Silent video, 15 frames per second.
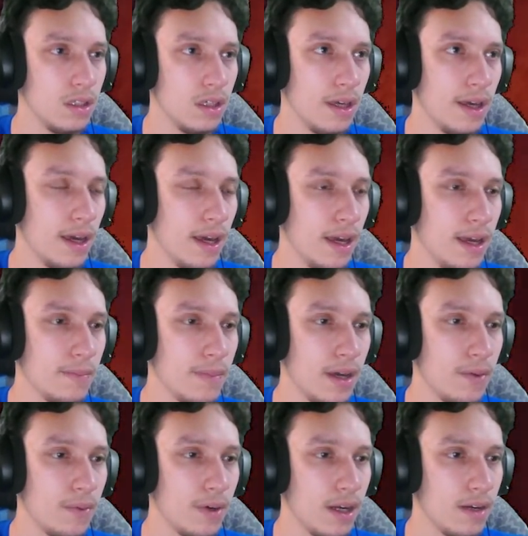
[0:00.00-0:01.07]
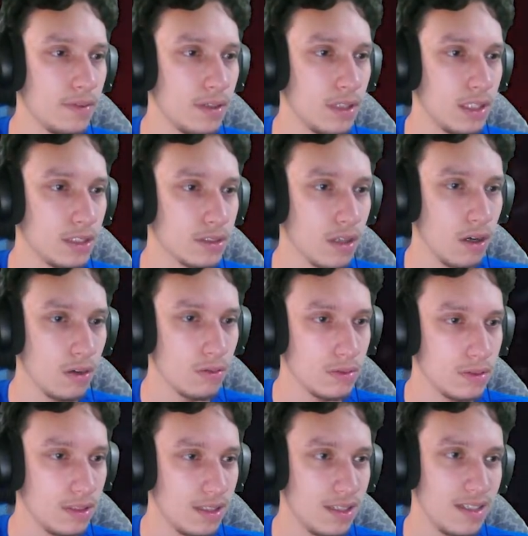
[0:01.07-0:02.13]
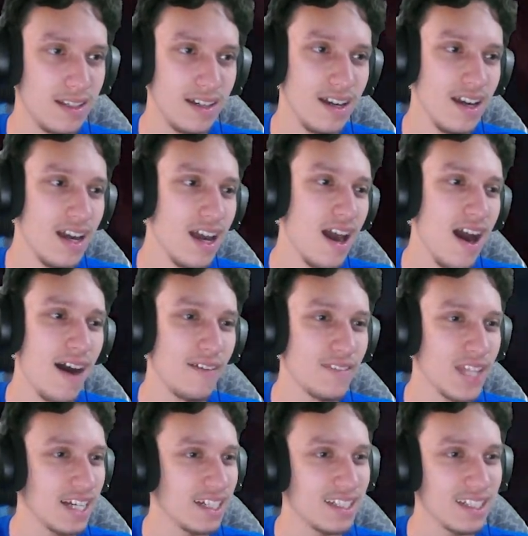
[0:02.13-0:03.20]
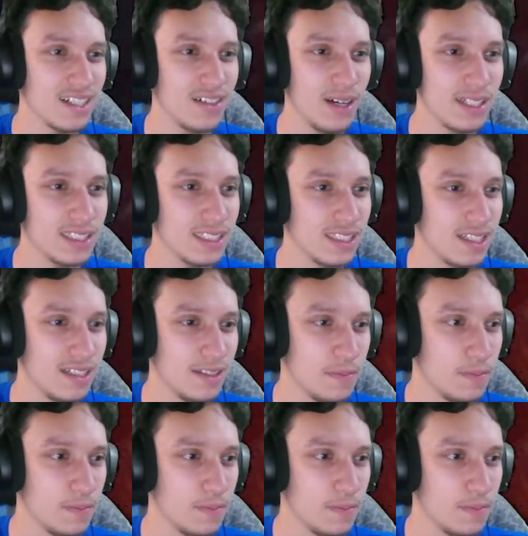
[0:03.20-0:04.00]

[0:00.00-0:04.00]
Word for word: Hey, man, whatever. Let's go. I'm not going to question it.